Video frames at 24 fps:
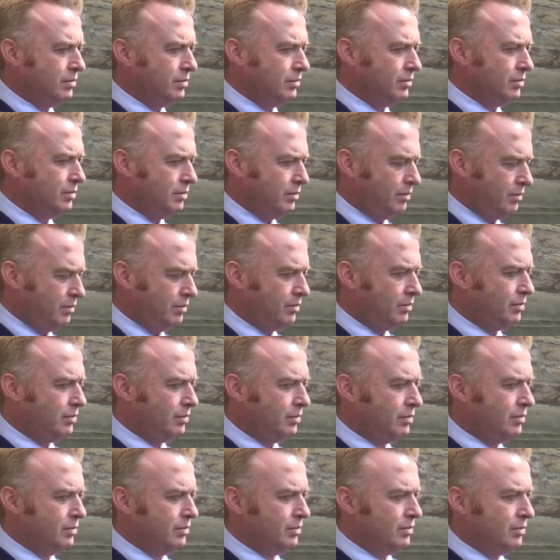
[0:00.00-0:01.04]

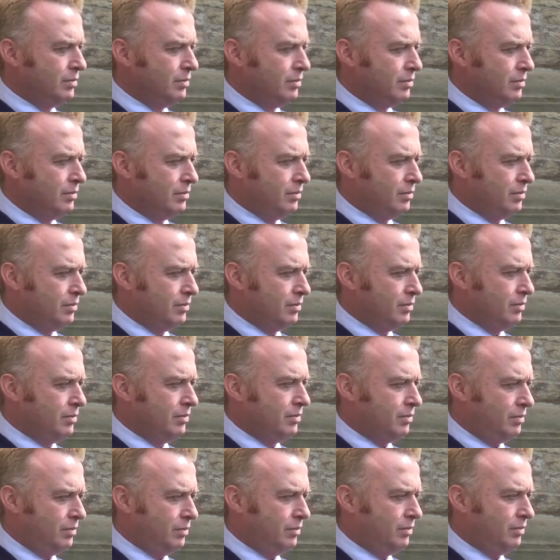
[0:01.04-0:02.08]

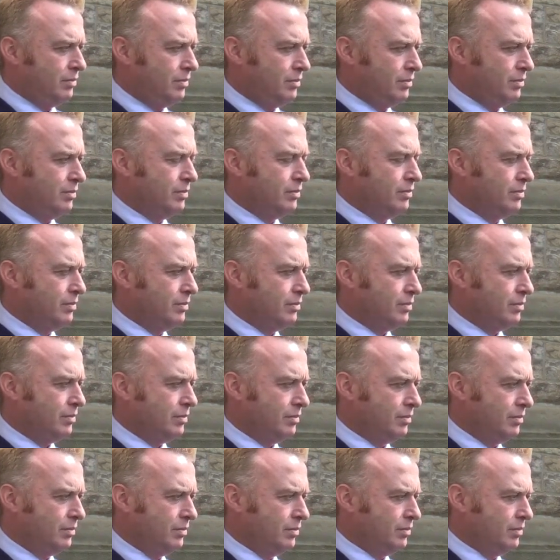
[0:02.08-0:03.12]

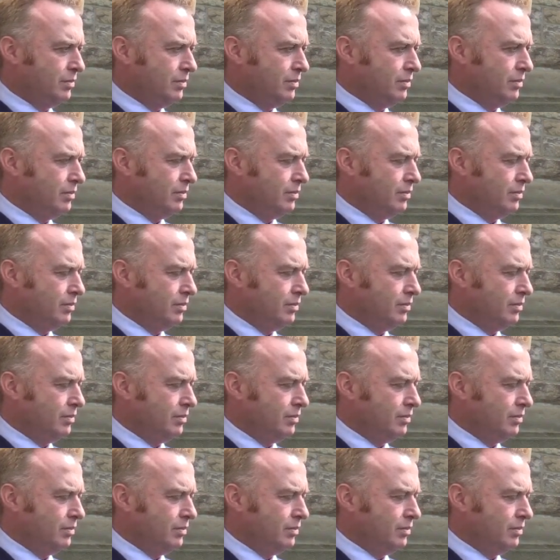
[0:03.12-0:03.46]
No words are spoken by the person on screen.